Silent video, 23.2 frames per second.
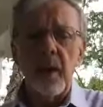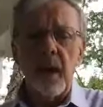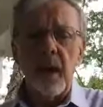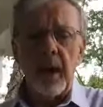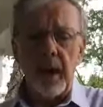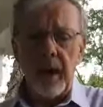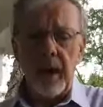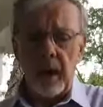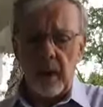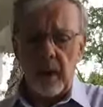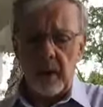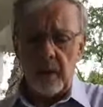
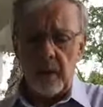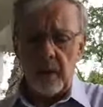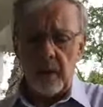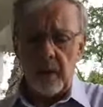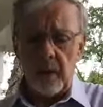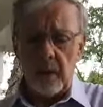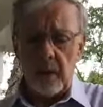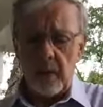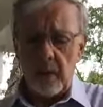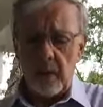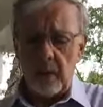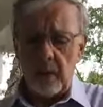And
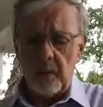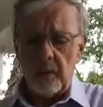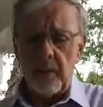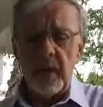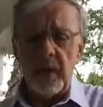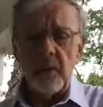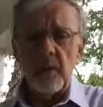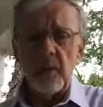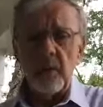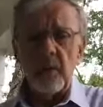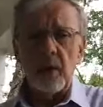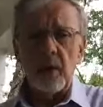
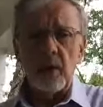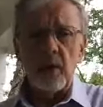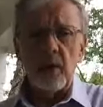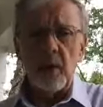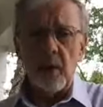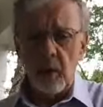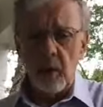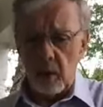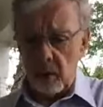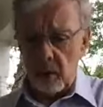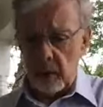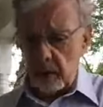be with the
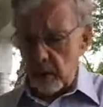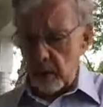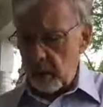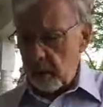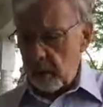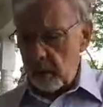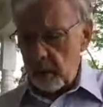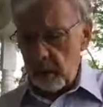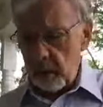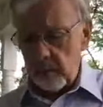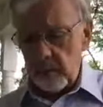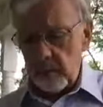Lord
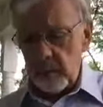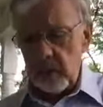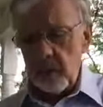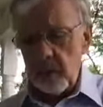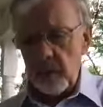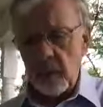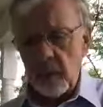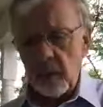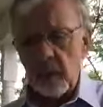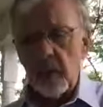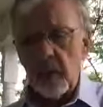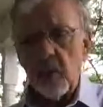be
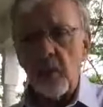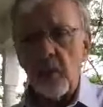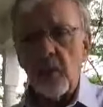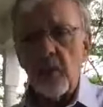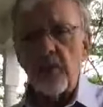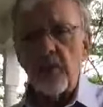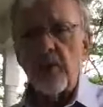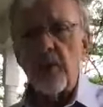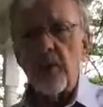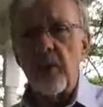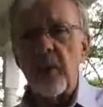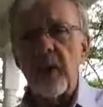with the
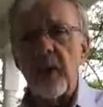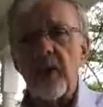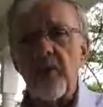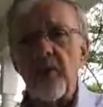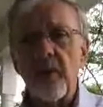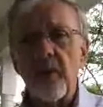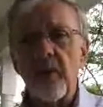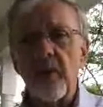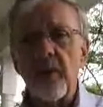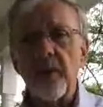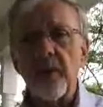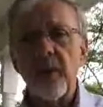Lord
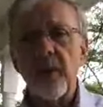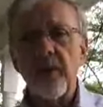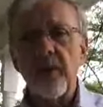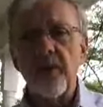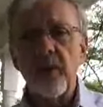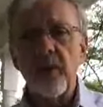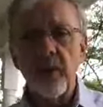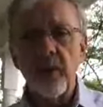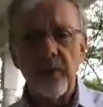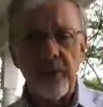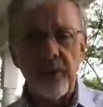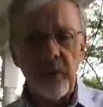forever
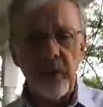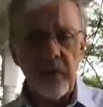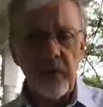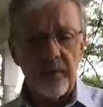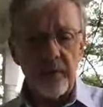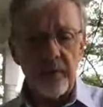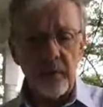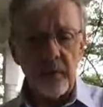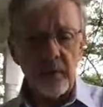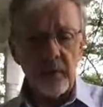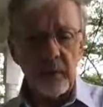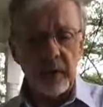if you're a
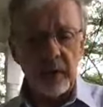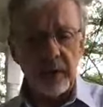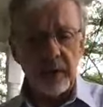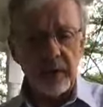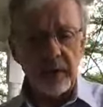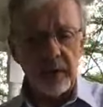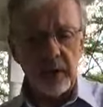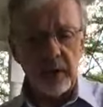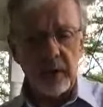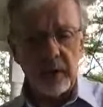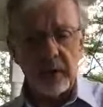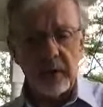faithful
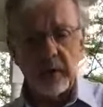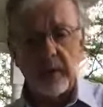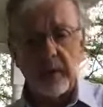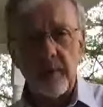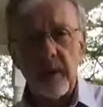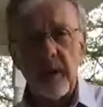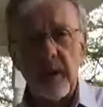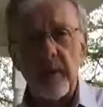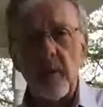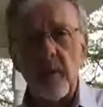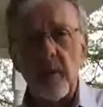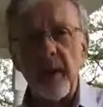Christian.
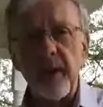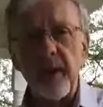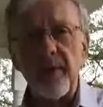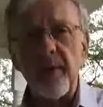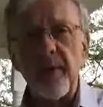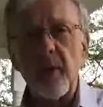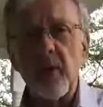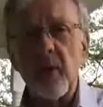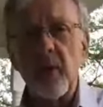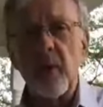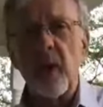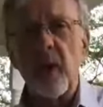But what if
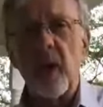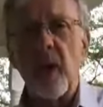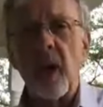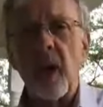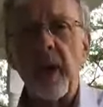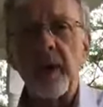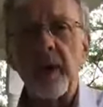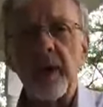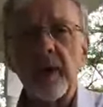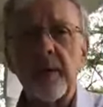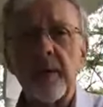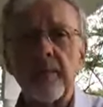you're
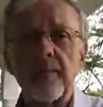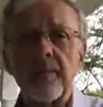not?